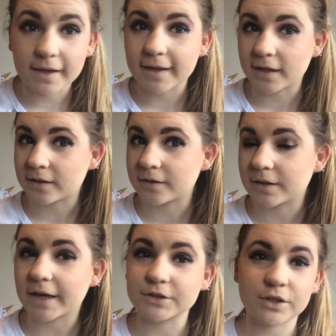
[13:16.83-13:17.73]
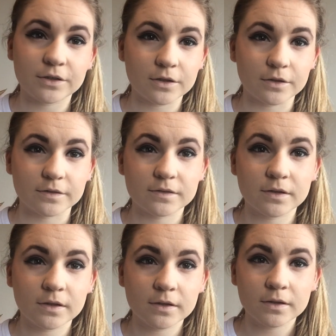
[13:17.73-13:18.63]
and the eyeshadow looks
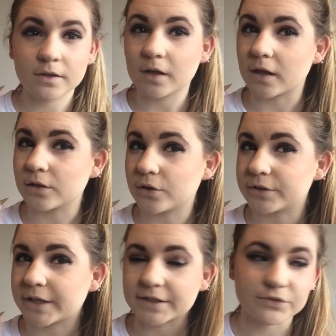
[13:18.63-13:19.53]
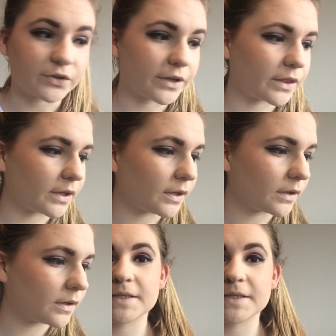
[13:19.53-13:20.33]
a lot nicer, I think.